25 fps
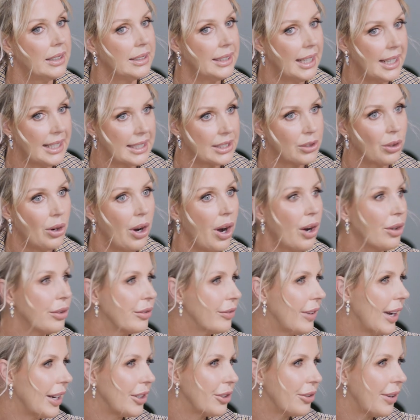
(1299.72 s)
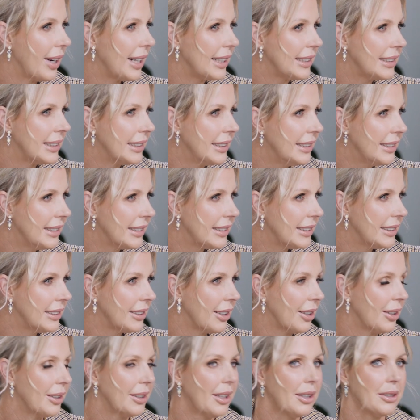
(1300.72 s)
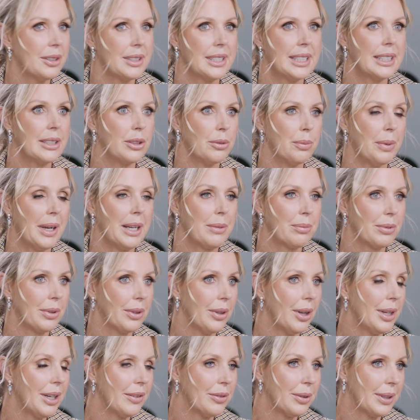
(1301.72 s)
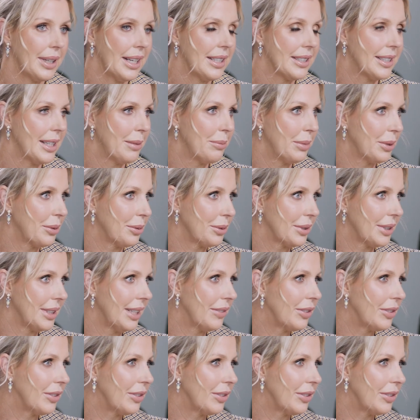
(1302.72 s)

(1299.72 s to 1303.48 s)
Yes, or hold fundraisers. You know, I know single people, not everyone has their bills, and